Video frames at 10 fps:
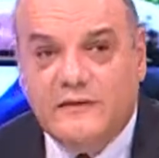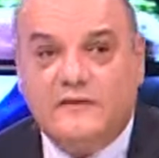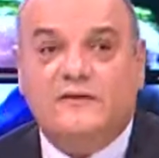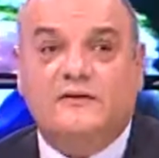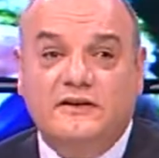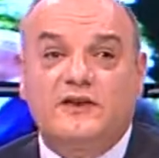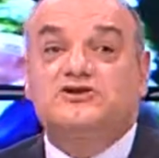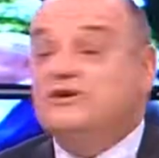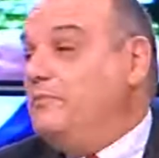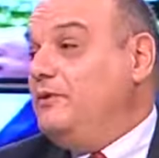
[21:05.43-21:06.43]
the
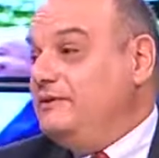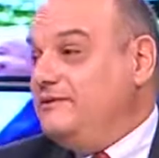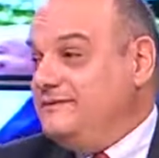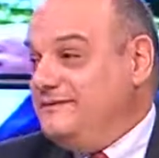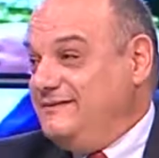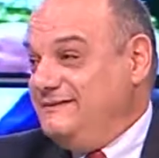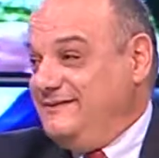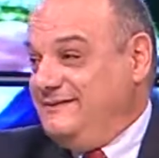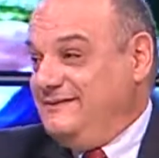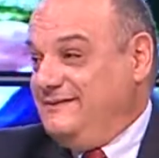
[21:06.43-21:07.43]
strategic point,
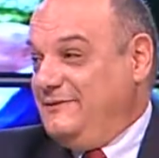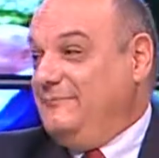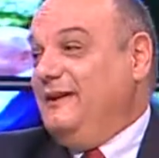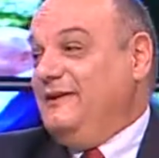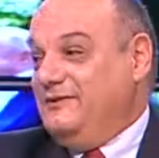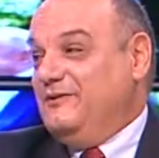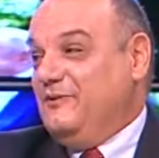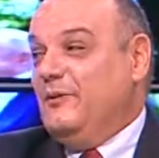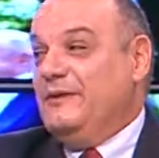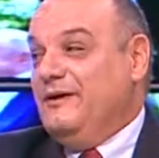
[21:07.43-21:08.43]
the place
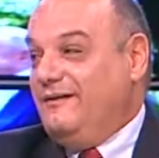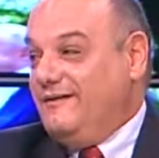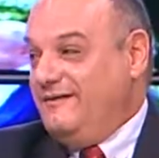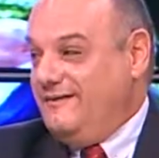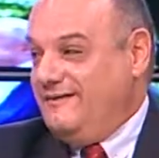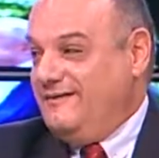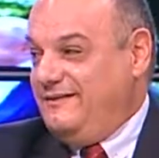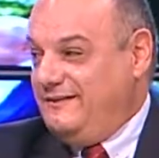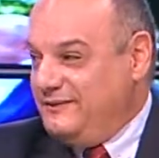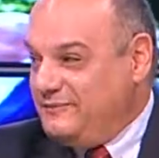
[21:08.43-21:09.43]
where we are,
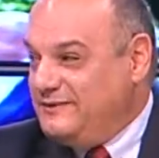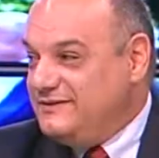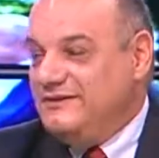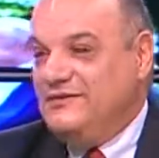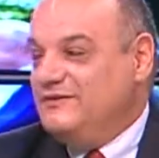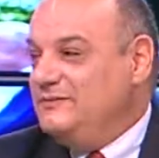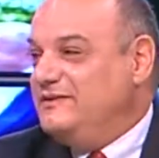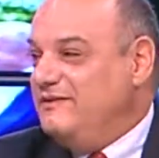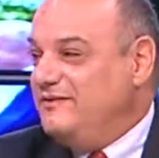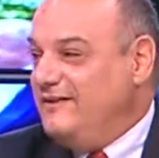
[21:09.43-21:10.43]
in the middle of the
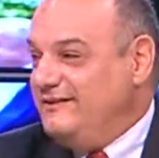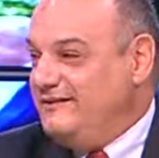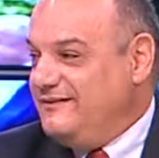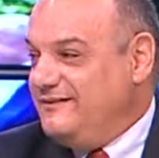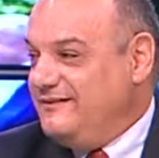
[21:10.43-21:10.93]
Mediterranean.